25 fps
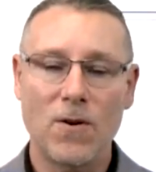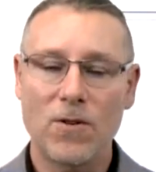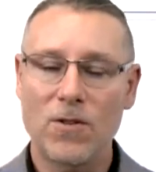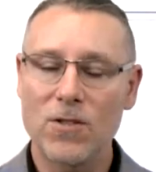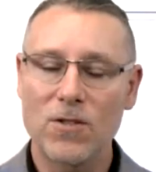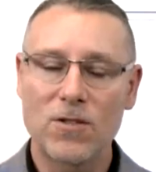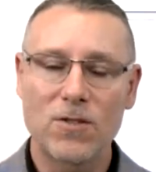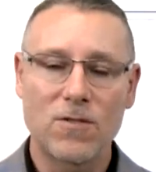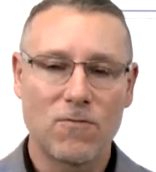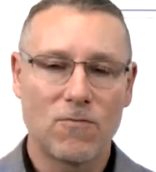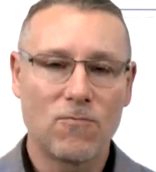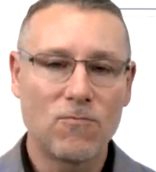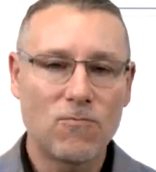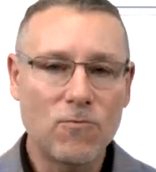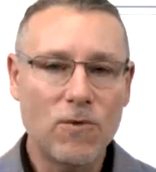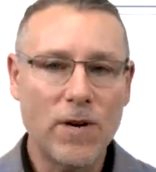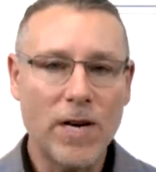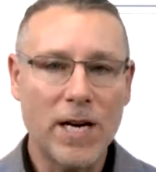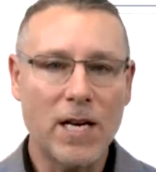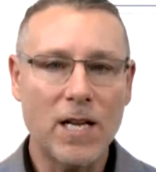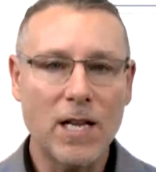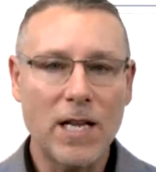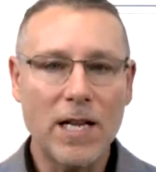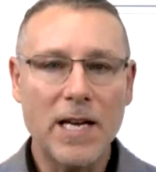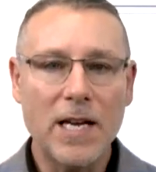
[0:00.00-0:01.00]
Just
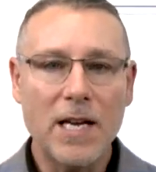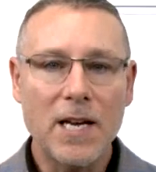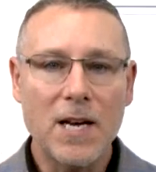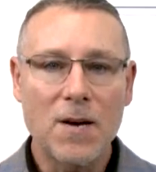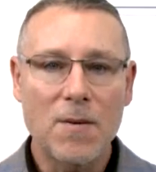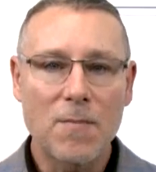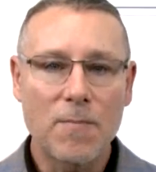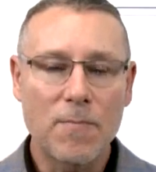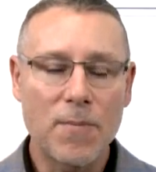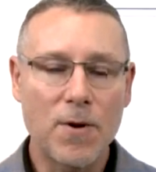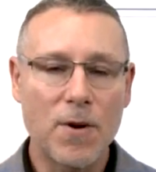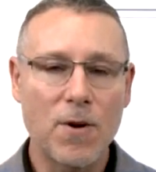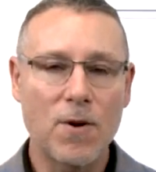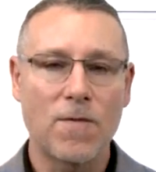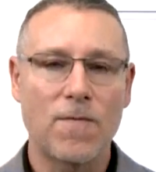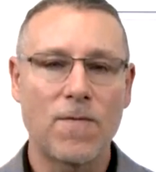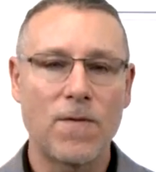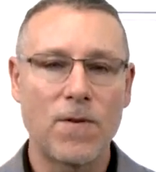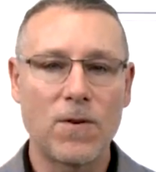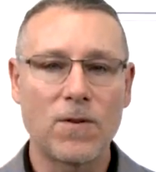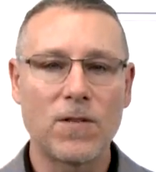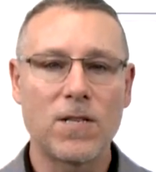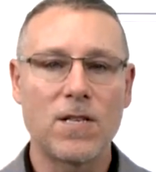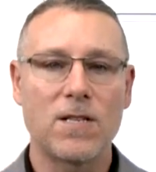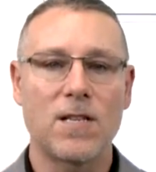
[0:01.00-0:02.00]
really
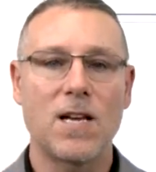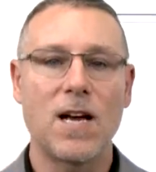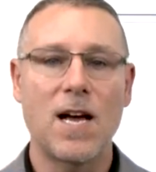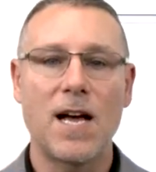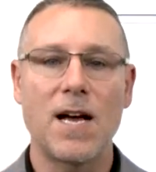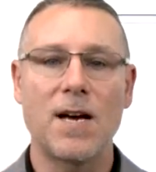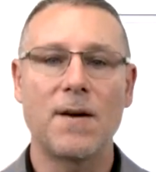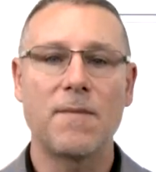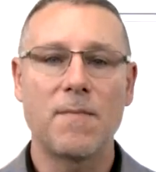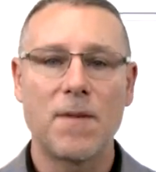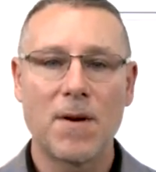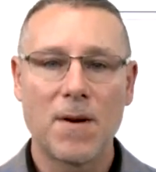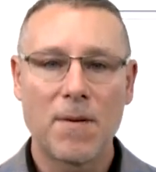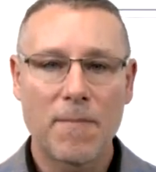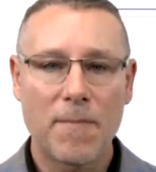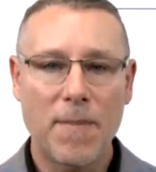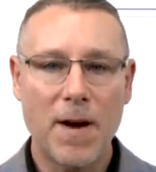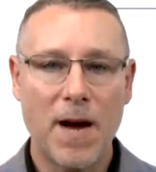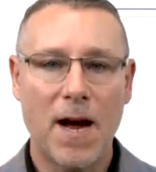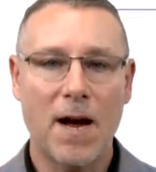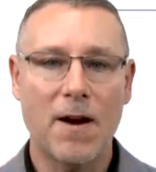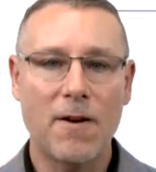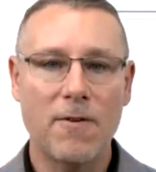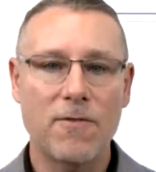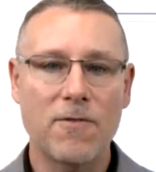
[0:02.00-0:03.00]
beautiful design
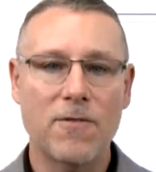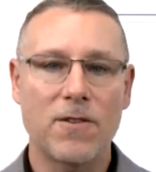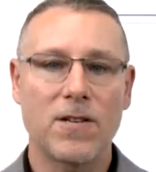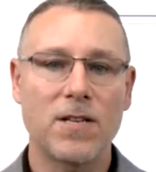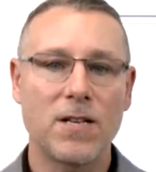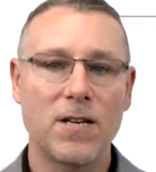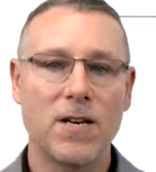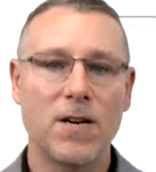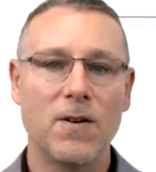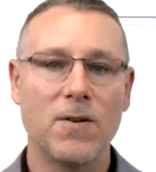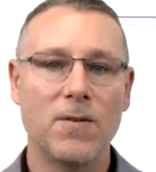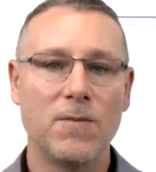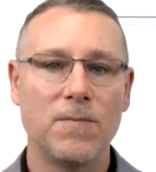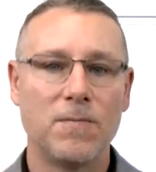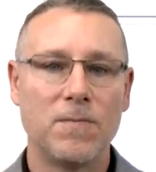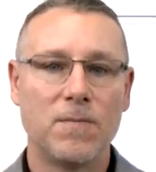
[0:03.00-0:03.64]
patterns in Go.